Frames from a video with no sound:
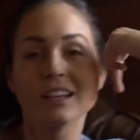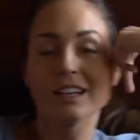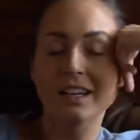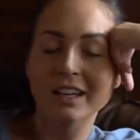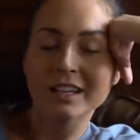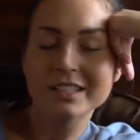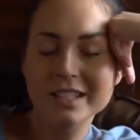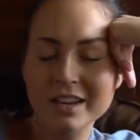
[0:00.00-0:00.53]

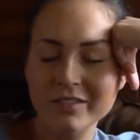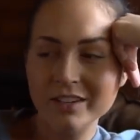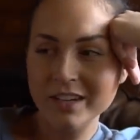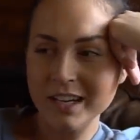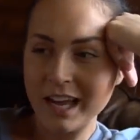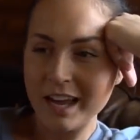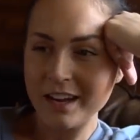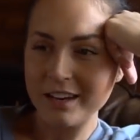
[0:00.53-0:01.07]
And Devin
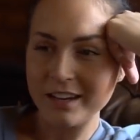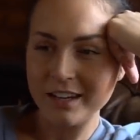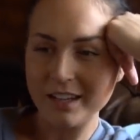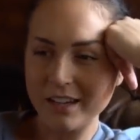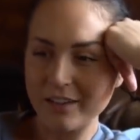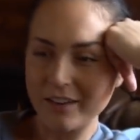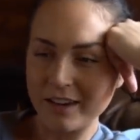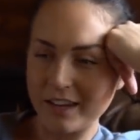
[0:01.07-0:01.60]
and I are going to
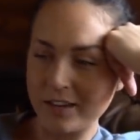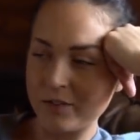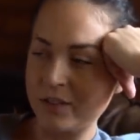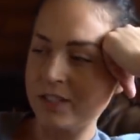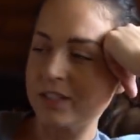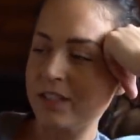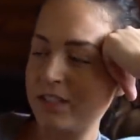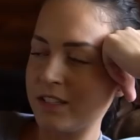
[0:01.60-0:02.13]
get ready. We
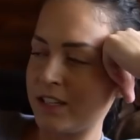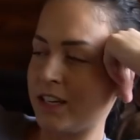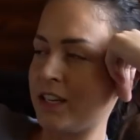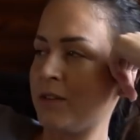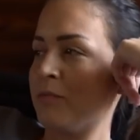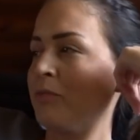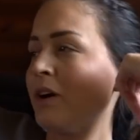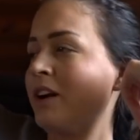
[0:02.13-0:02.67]
just got done
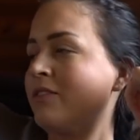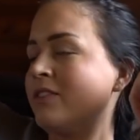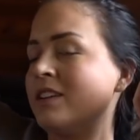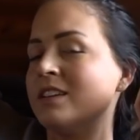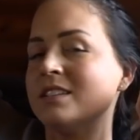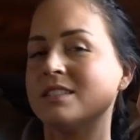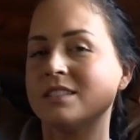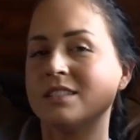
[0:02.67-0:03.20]
eating
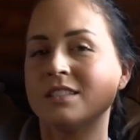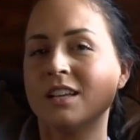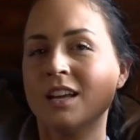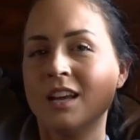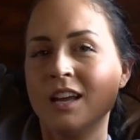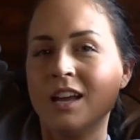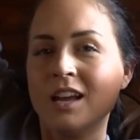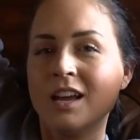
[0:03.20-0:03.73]
breakfast,
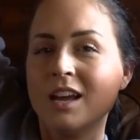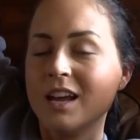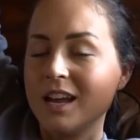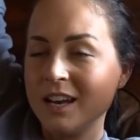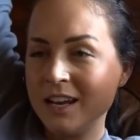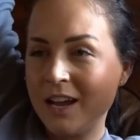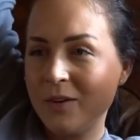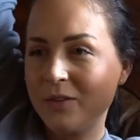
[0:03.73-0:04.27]

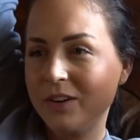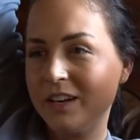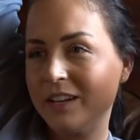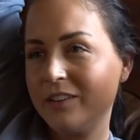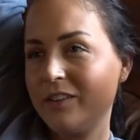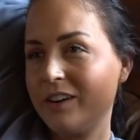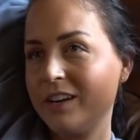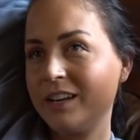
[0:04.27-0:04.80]
and now we're going to
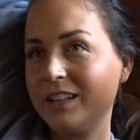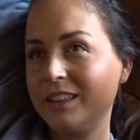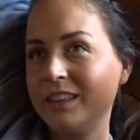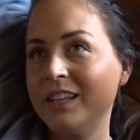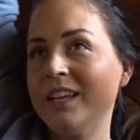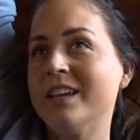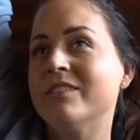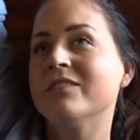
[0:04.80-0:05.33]
get ready to
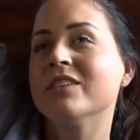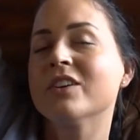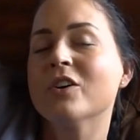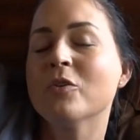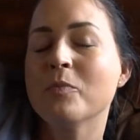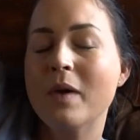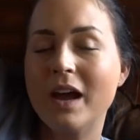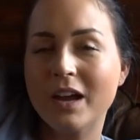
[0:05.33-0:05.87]
leave and
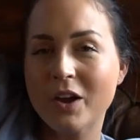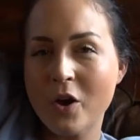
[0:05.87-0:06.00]
go back